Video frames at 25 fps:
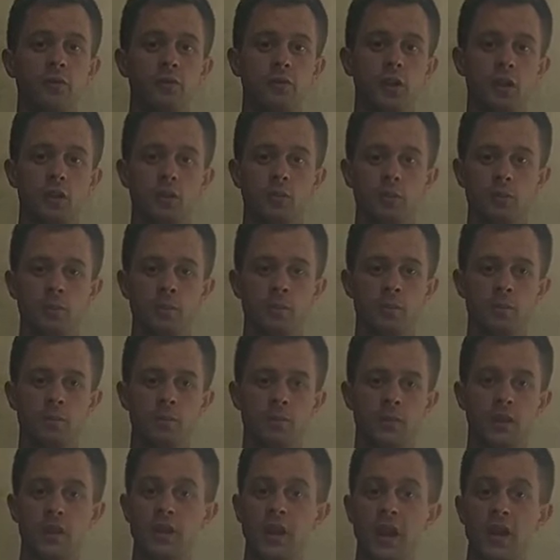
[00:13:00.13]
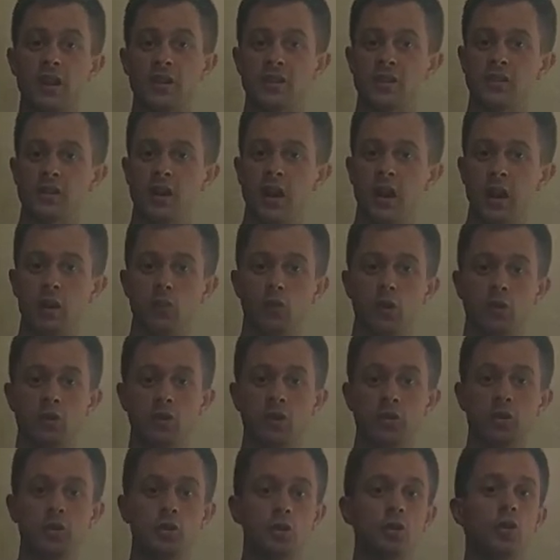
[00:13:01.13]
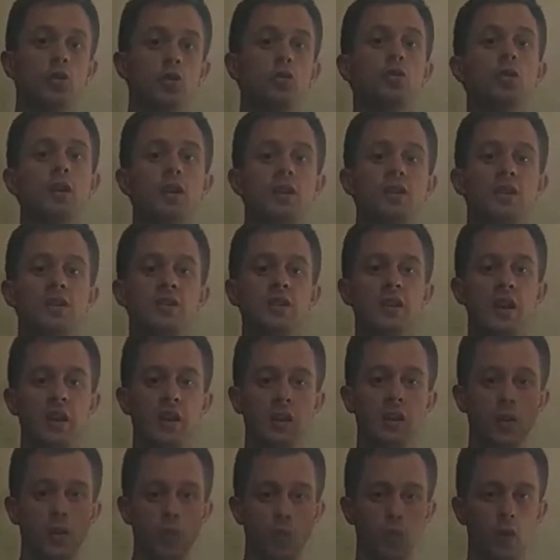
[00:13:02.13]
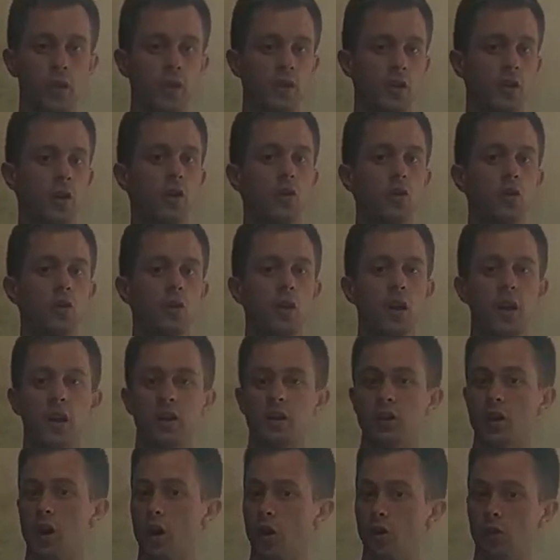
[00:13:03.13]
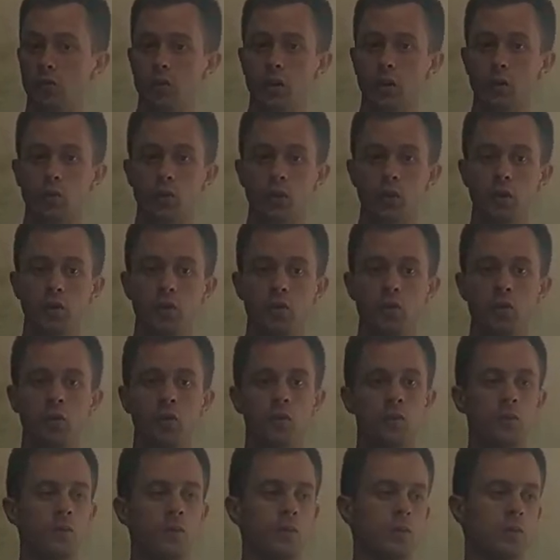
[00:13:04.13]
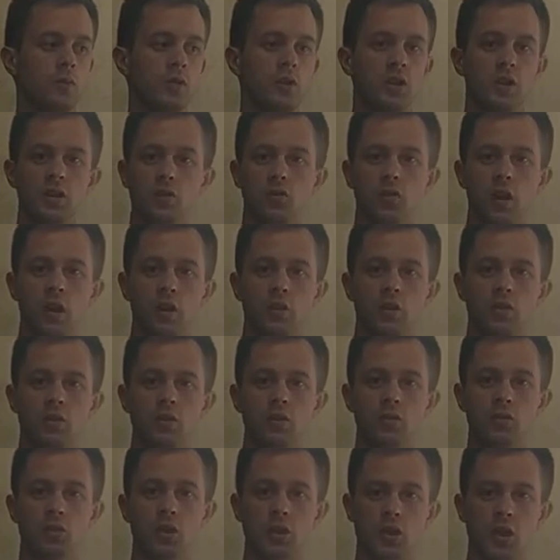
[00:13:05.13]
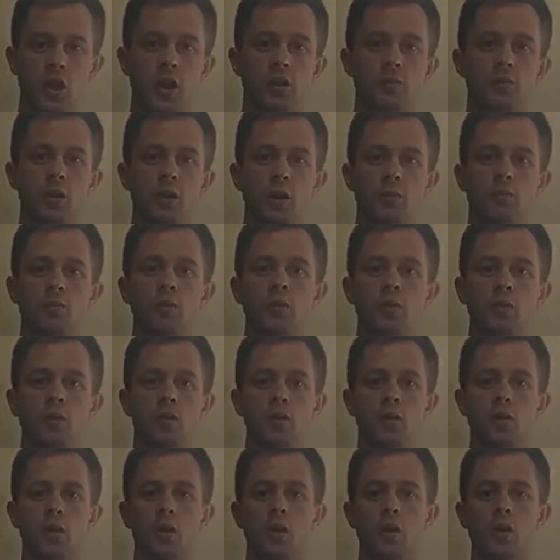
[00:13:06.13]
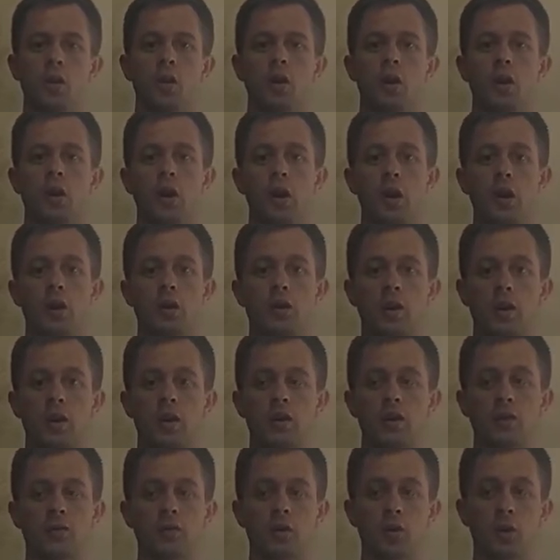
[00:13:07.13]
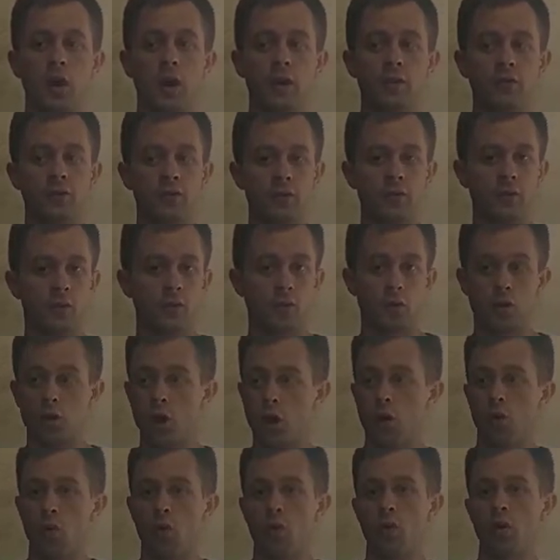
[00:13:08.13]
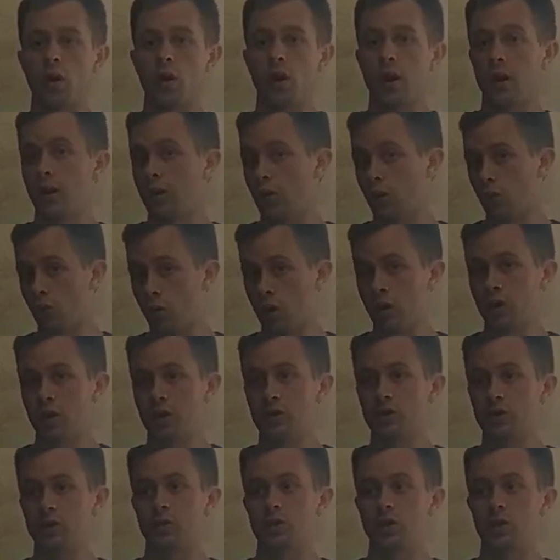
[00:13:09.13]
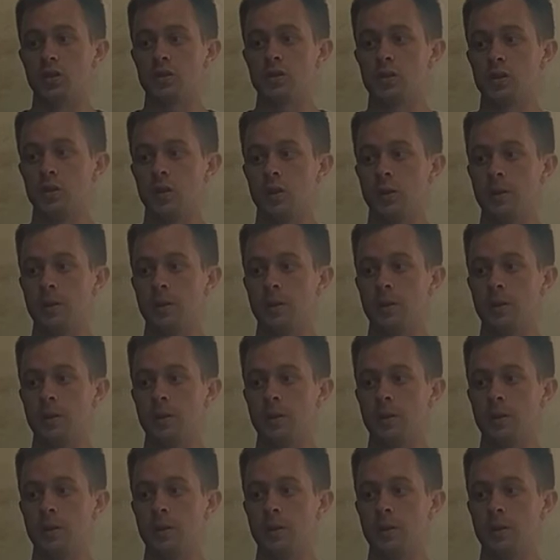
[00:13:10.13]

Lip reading: like, yes, I want to do this with you and only with you, that's great, just help him. And if you have, no, I don't want to do this,